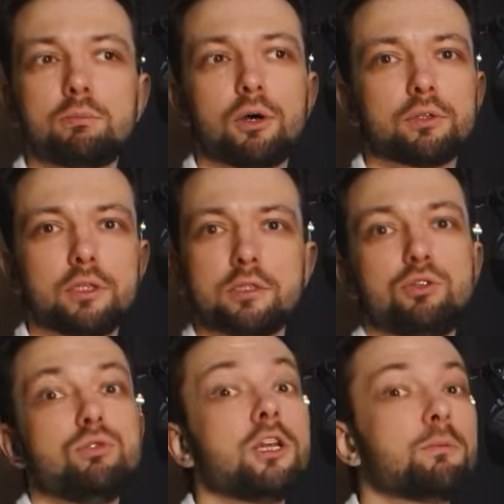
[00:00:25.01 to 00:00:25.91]
about his
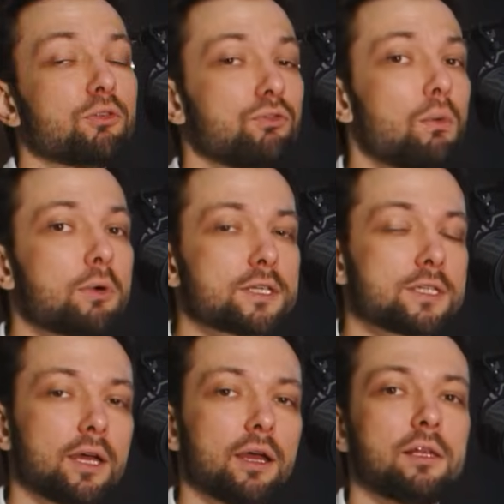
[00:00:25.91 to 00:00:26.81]
unique performer
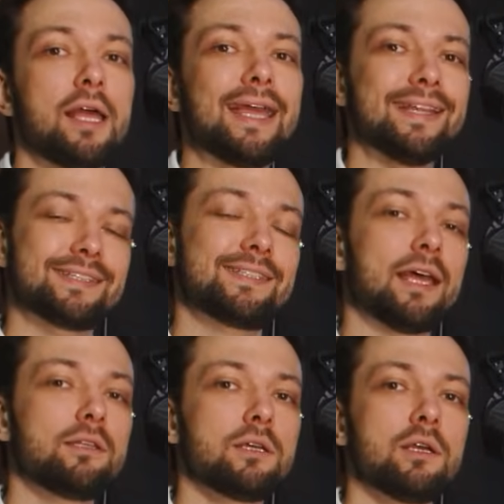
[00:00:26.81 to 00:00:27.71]
style,
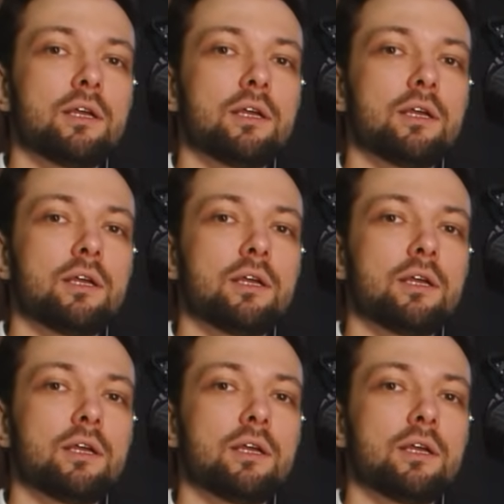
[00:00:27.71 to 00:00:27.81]
instead